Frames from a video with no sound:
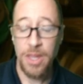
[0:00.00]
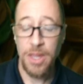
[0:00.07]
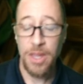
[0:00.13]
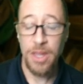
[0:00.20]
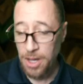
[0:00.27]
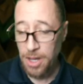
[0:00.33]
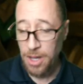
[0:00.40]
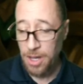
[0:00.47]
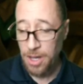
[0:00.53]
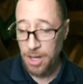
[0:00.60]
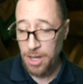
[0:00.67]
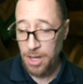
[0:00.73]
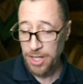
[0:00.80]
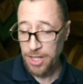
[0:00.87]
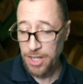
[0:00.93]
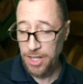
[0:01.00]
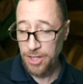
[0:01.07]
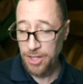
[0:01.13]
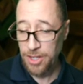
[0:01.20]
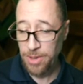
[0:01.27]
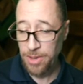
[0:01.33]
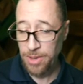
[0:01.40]
What is his
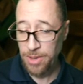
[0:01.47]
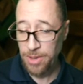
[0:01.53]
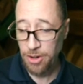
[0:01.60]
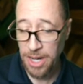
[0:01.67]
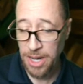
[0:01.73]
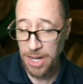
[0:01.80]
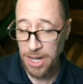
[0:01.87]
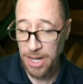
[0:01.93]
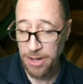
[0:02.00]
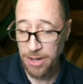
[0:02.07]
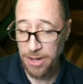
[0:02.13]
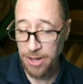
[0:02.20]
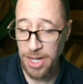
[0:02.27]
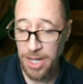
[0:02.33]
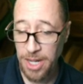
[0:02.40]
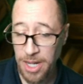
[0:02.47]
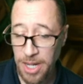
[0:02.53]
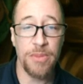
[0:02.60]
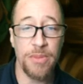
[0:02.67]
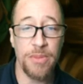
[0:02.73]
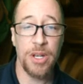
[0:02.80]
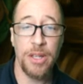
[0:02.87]
rating or my rating, Mr.
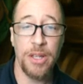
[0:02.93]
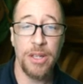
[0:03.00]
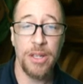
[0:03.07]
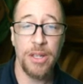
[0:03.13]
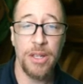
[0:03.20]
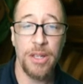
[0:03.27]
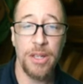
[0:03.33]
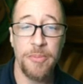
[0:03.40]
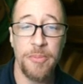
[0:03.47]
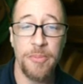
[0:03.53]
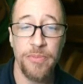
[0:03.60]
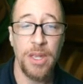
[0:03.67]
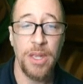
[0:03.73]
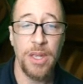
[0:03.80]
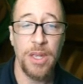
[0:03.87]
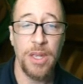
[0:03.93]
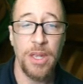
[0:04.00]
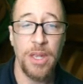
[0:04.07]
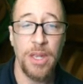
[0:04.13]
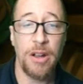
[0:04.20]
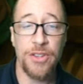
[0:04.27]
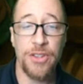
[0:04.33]
Mort? All
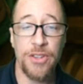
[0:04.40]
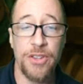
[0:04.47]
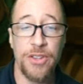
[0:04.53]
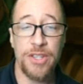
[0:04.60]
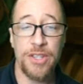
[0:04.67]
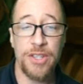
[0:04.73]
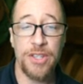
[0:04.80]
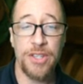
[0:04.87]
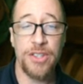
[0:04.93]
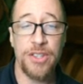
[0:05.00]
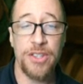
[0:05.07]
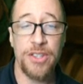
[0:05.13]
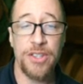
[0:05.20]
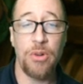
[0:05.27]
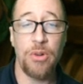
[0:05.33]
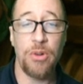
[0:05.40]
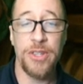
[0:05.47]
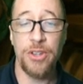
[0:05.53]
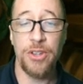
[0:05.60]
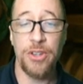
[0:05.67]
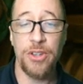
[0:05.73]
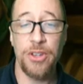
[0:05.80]
right, so this is normal for this
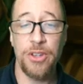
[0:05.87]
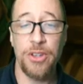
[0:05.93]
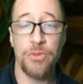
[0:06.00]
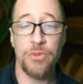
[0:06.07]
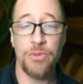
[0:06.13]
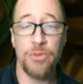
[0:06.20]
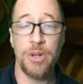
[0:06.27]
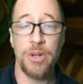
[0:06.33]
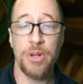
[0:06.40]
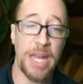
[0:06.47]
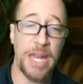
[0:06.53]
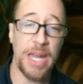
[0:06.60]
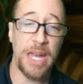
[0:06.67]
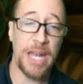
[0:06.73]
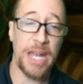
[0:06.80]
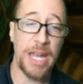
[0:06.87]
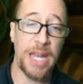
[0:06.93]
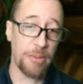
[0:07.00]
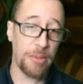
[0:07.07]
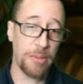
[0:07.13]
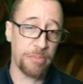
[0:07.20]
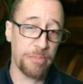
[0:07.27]
too, is where we're going to be able to back
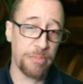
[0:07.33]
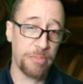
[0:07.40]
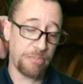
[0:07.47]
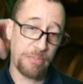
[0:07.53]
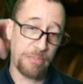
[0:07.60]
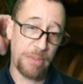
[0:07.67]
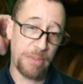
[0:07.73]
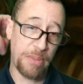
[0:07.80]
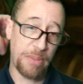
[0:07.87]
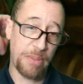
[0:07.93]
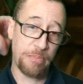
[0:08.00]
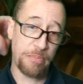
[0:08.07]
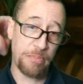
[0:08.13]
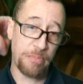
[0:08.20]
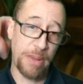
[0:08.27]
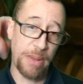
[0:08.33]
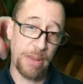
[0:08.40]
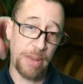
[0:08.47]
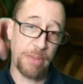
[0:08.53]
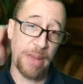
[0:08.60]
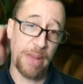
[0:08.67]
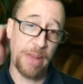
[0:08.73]
up and back.
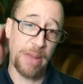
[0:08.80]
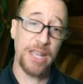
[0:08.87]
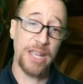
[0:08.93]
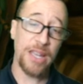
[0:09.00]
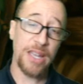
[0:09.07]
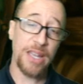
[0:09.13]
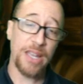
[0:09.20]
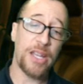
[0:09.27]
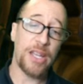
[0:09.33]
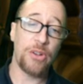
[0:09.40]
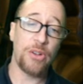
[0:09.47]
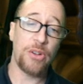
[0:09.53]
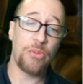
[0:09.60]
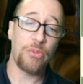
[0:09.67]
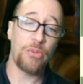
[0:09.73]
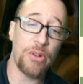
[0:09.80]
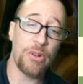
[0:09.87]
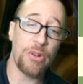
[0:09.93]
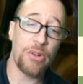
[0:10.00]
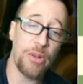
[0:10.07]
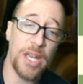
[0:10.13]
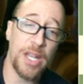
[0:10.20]
And so we're
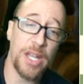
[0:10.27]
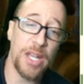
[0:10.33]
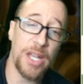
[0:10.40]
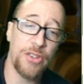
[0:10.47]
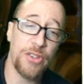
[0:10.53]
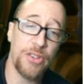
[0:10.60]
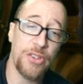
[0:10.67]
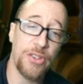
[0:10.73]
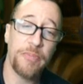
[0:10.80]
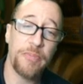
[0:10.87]
okay with that too.